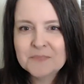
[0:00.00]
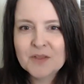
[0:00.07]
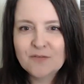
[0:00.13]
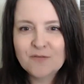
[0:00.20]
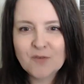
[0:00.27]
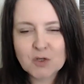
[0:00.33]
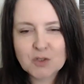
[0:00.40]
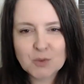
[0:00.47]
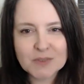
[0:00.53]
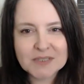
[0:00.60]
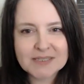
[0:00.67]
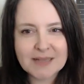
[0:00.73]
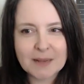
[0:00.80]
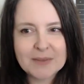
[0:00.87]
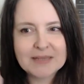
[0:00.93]
virtual
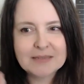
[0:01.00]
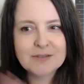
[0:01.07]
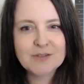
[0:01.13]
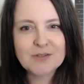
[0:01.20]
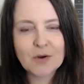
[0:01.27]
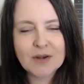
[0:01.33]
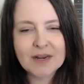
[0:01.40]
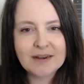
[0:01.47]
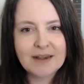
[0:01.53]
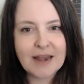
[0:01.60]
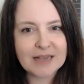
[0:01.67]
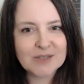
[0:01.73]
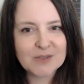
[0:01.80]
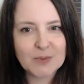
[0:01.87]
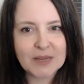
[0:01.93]
summit starting
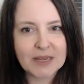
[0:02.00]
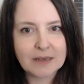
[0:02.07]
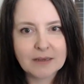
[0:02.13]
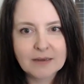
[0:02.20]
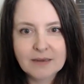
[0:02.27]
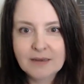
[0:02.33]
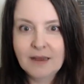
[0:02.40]
next week.